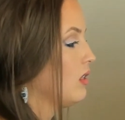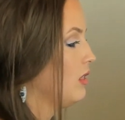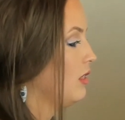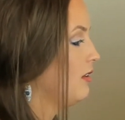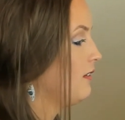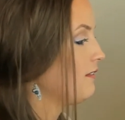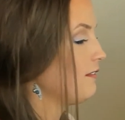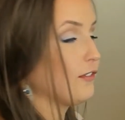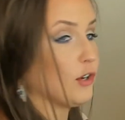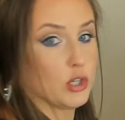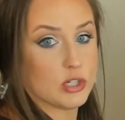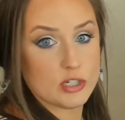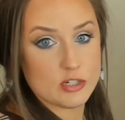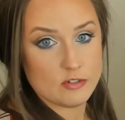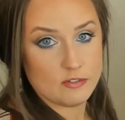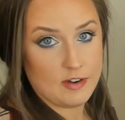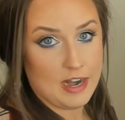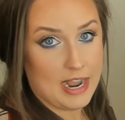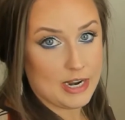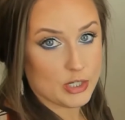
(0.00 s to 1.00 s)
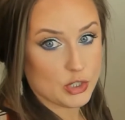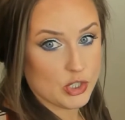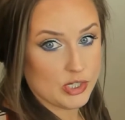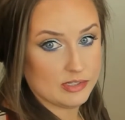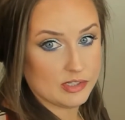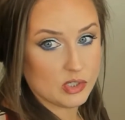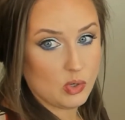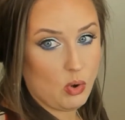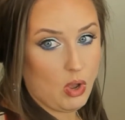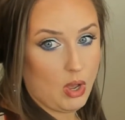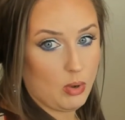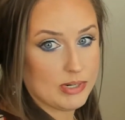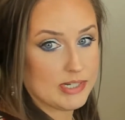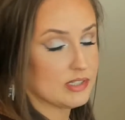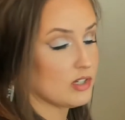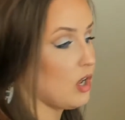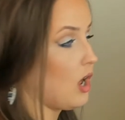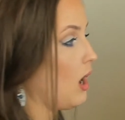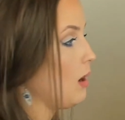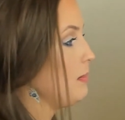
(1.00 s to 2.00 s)
the first fraction, so
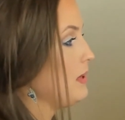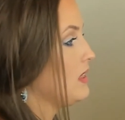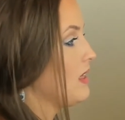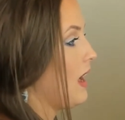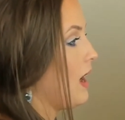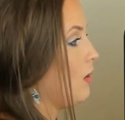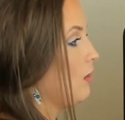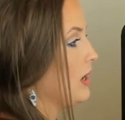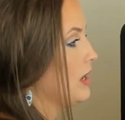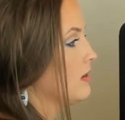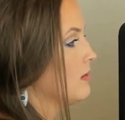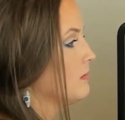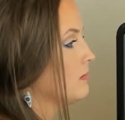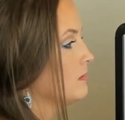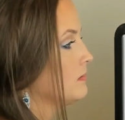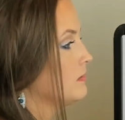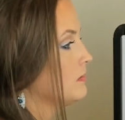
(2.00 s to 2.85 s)
always copy that one,